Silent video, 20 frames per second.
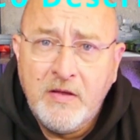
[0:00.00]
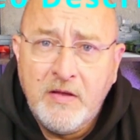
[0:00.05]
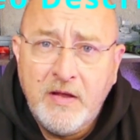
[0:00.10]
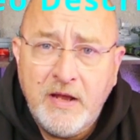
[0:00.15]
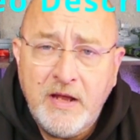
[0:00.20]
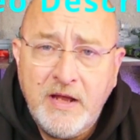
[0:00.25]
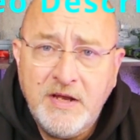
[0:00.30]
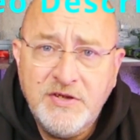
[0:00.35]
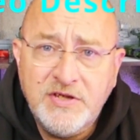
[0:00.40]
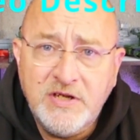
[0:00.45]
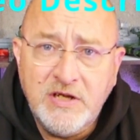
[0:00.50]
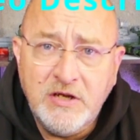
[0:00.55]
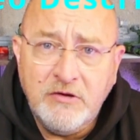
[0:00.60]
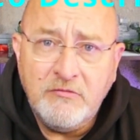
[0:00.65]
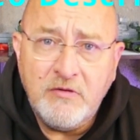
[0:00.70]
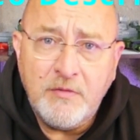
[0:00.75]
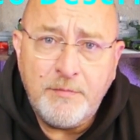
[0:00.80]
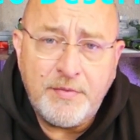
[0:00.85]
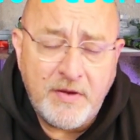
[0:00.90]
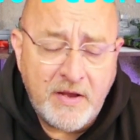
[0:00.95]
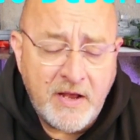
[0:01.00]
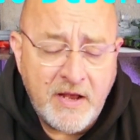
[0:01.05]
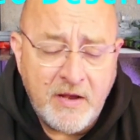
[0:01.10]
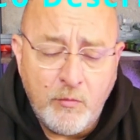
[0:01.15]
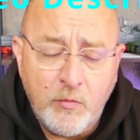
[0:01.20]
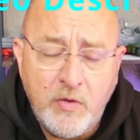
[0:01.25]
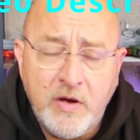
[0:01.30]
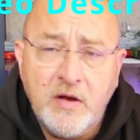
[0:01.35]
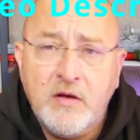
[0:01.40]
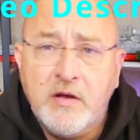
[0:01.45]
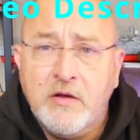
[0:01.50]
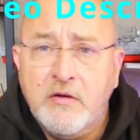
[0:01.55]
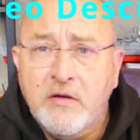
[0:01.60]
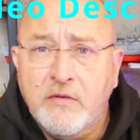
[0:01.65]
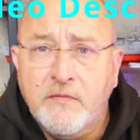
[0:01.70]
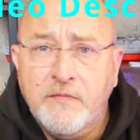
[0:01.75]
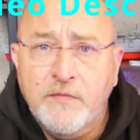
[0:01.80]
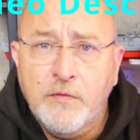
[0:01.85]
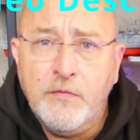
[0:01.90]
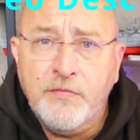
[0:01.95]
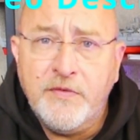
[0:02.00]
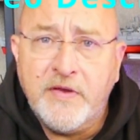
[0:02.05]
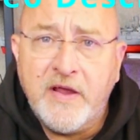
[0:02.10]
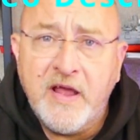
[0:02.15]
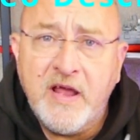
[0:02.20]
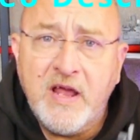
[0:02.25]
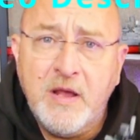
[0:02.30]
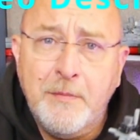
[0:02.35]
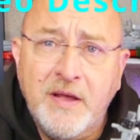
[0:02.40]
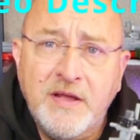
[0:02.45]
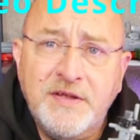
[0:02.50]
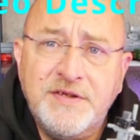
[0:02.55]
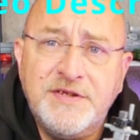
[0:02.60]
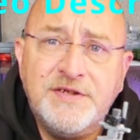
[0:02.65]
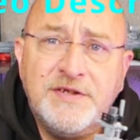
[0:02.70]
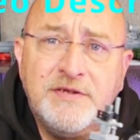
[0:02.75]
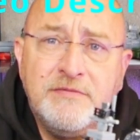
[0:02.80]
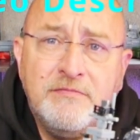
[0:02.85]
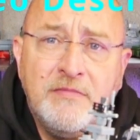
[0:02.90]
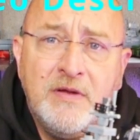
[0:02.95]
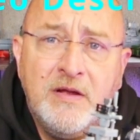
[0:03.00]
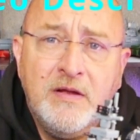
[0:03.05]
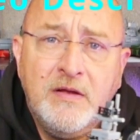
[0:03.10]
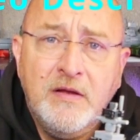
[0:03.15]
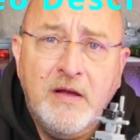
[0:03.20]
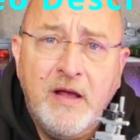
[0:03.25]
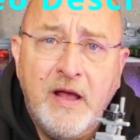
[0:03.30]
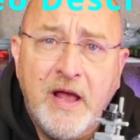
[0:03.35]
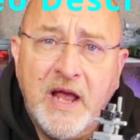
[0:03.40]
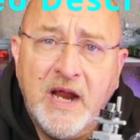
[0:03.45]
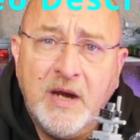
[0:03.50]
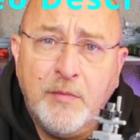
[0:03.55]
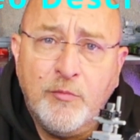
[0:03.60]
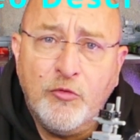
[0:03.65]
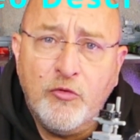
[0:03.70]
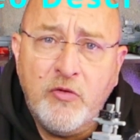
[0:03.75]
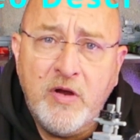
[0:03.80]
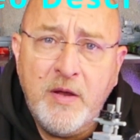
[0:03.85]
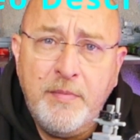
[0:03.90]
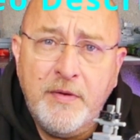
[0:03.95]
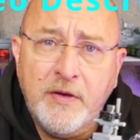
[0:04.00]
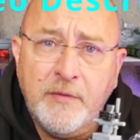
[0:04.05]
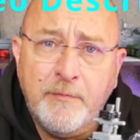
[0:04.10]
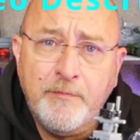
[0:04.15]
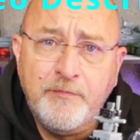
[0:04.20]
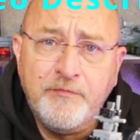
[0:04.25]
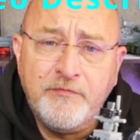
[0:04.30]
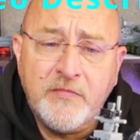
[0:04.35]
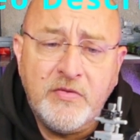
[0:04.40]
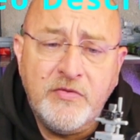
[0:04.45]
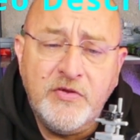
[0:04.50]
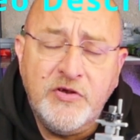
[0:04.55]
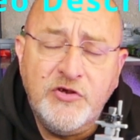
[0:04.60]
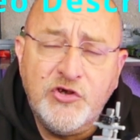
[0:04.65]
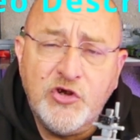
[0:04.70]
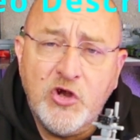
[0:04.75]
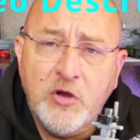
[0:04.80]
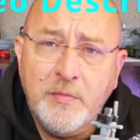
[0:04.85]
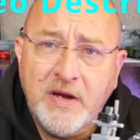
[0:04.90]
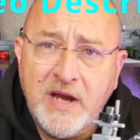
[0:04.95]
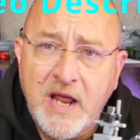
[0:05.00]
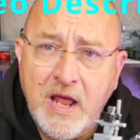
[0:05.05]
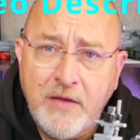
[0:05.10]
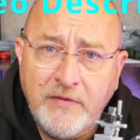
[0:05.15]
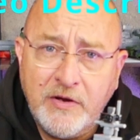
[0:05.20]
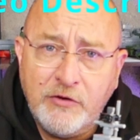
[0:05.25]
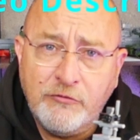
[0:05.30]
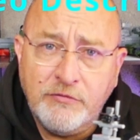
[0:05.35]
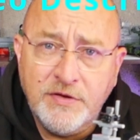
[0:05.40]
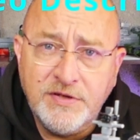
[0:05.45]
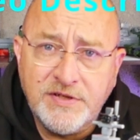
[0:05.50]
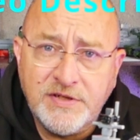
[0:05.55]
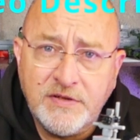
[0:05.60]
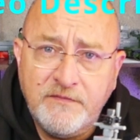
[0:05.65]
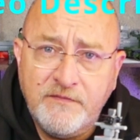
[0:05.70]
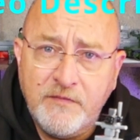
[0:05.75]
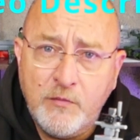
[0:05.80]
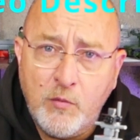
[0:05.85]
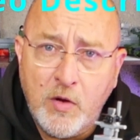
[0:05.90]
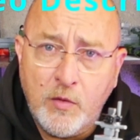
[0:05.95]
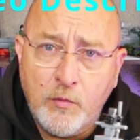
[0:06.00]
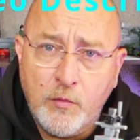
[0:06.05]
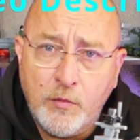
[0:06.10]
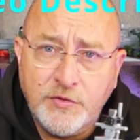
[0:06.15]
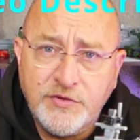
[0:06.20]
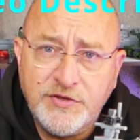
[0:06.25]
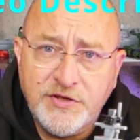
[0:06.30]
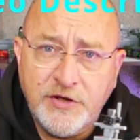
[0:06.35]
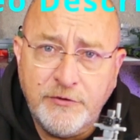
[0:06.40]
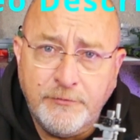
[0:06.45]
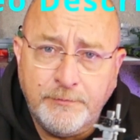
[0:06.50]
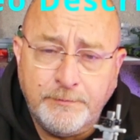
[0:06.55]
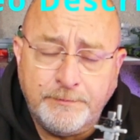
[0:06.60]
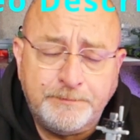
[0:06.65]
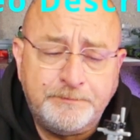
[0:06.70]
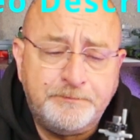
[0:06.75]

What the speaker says: into Europe and we are going for the KMS Admiral Hipper, the German heavy cruiser from World War II.